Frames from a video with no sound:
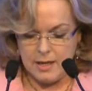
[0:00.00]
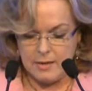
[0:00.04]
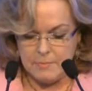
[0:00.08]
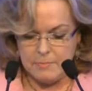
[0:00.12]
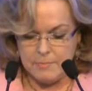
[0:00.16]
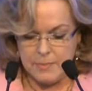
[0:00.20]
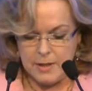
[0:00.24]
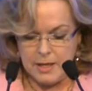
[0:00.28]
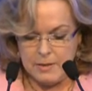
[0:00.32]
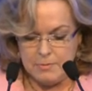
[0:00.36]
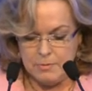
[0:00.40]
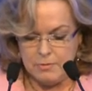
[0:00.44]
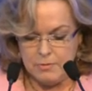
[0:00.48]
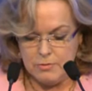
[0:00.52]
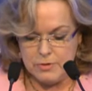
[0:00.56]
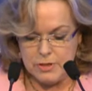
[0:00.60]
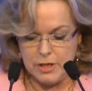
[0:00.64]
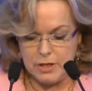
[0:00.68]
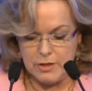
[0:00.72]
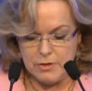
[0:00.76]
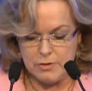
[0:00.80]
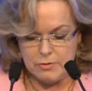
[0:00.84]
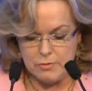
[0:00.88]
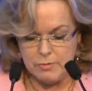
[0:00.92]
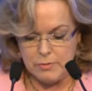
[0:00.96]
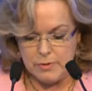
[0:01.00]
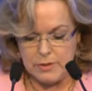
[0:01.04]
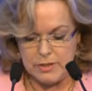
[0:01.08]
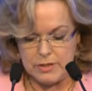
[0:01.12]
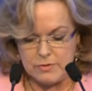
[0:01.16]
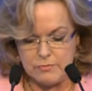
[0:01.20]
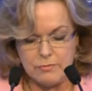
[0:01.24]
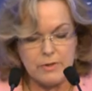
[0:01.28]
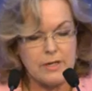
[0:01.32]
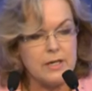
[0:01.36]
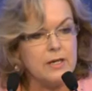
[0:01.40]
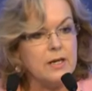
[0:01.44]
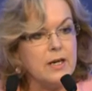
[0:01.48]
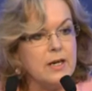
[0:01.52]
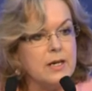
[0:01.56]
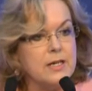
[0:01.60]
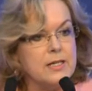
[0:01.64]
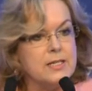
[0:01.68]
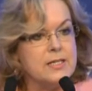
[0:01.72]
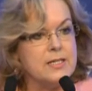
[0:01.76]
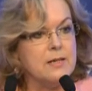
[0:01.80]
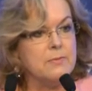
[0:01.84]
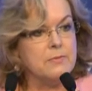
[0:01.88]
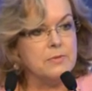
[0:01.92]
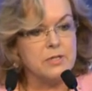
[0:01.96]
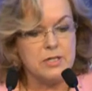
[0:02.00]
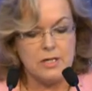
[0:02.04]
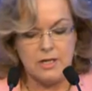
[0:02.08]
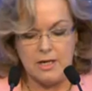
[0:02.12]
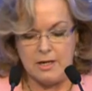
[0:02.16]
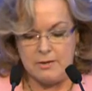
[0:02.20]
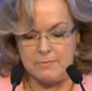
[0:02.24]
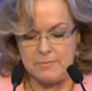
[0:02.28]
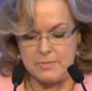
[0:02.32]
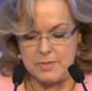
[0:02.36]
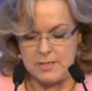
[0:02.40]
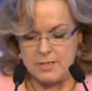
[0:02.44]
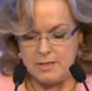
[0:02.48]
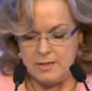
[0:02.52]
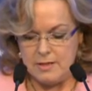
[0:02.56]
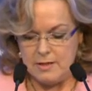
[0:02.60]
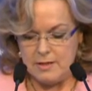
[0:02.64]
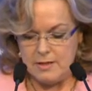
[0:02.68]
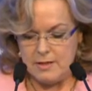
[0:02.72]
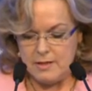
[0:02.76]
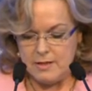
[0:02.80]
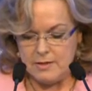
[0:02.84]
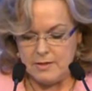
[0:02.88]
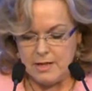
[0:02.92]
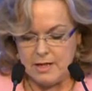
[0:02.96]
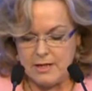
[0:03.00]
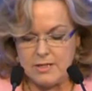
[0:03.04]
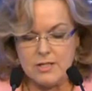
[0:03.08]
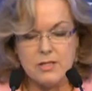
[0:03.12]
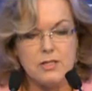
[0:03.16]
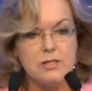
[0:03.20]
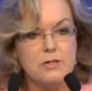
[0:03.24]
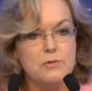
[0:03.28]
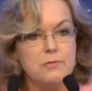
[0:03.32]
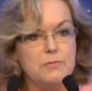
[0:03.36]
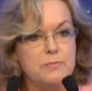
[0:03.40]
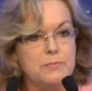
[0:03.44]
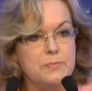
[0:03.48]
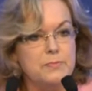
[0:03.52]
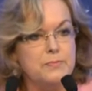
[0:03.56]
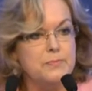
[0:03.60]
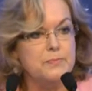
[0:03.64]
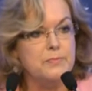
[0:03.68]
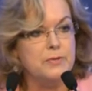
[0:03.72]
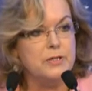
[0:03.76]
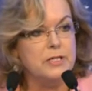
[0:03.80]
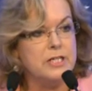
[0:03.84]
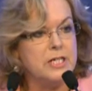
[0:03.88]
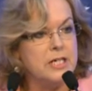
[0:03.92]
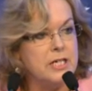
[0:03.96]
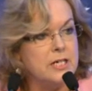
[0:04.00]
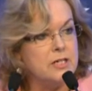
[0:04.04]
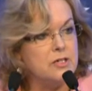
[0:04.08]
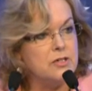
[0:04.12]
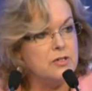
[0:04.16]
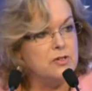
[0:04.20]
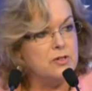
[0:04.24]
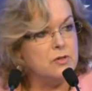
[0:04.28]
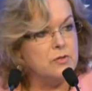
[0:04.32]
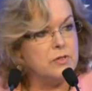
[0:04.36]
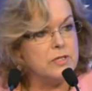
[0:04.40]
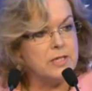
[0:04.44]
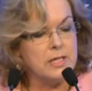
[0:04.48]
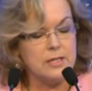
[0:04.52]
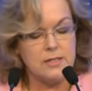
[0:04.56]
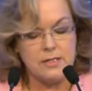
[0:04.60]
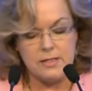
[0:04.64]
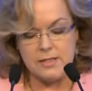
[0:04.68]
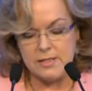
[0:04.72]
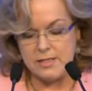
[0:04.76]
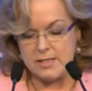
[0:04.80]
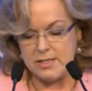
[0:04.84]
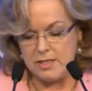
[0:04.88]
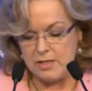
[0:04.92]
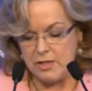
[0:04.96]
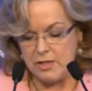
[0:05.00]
People don't always realise sometimes that to protect New Zealanders at